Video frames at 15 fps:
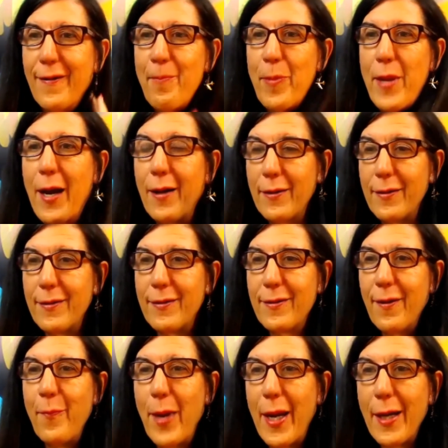Now
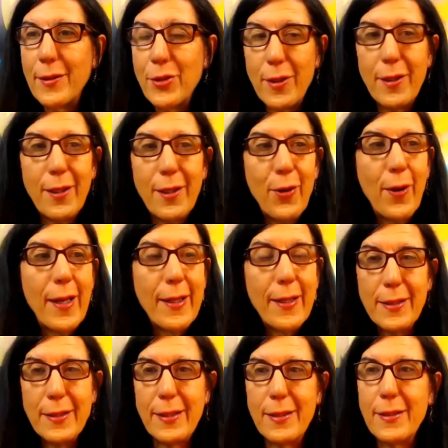imagine, you know, and
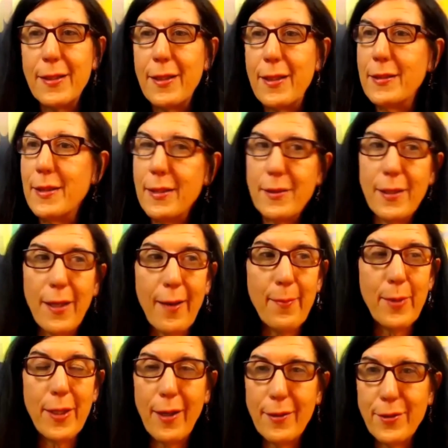this is this is I
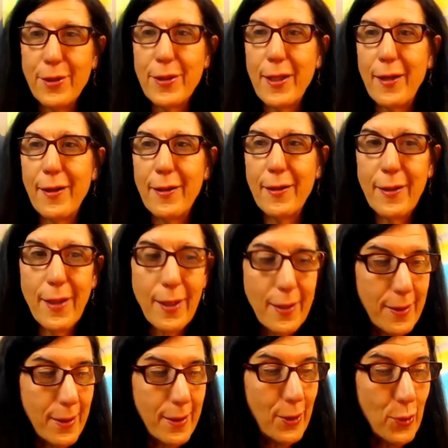mean, I'll just kind of take
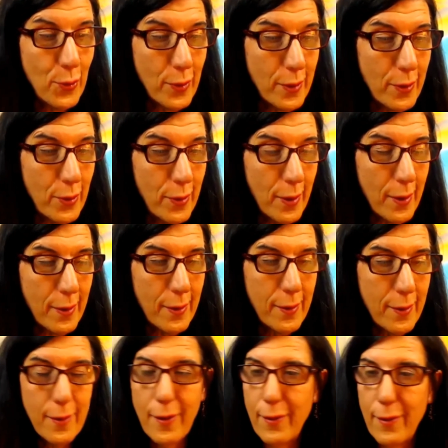it to you. You
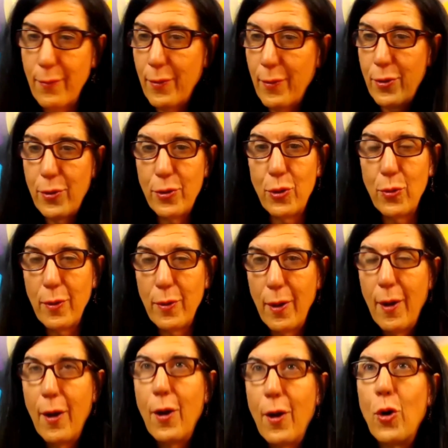you
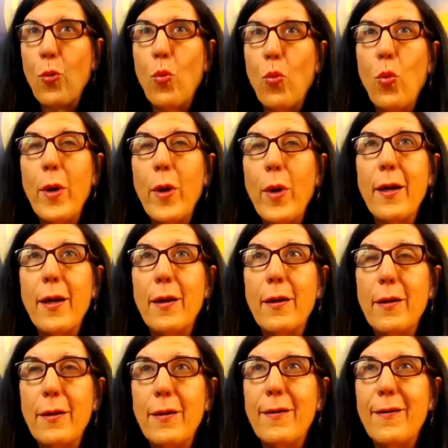
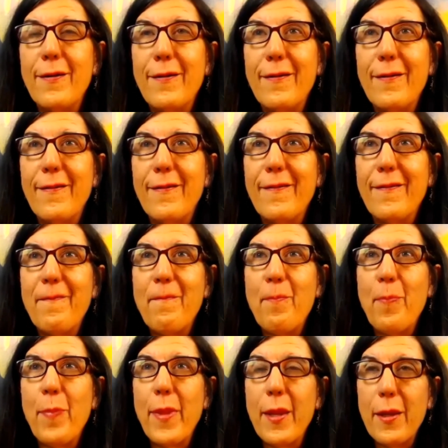when
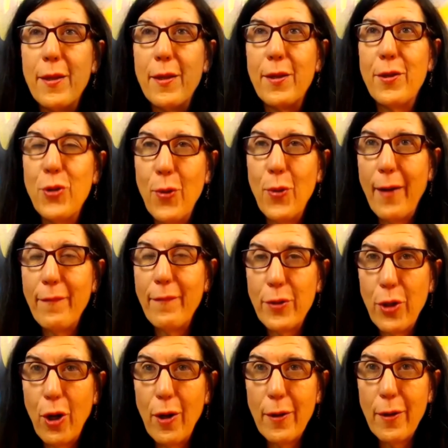you have a
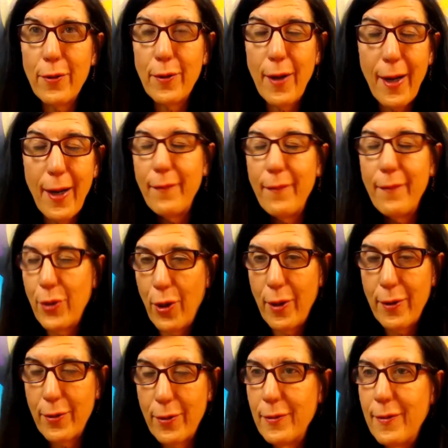daughter, I have a
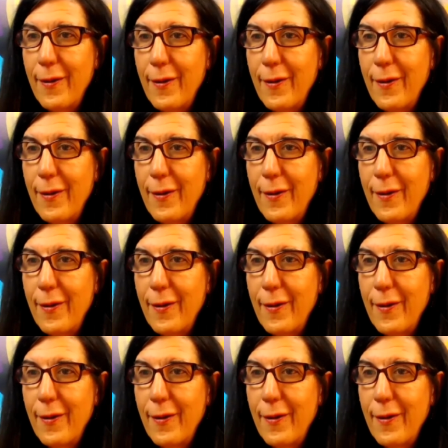daughter.